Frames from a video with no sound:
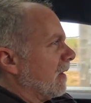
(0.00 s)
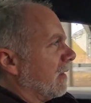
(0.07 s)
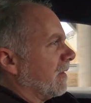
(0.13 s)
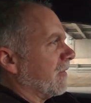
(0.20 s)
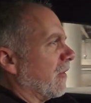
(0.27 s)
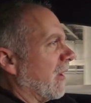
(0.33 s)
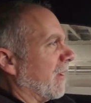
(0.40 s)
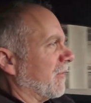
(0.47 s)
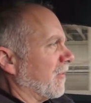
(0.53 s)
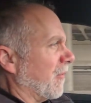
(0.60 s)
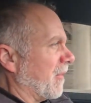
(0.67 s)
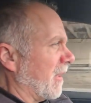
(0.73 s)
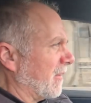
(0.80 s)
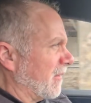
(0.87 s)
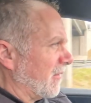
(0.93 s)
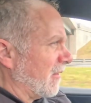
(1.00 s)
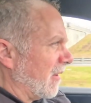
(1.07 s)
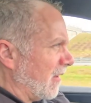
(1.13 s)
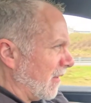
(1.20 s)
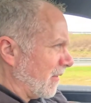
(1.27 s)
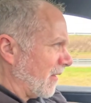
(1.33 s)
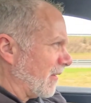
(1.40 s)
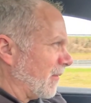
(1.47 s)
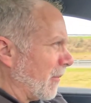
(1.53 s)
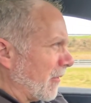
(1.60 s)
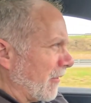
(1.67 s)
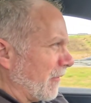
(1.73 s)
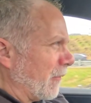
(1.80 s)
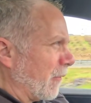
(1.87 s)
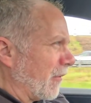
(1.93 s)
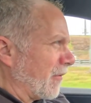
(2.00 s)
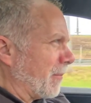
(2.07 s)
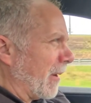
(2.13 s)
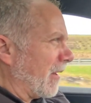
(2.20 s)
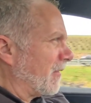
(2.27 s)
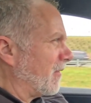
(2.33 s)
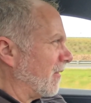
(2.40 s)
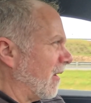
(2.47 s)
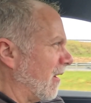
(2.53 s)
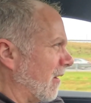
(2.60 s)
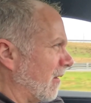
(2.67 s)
So yeah, so that's about it for the specs.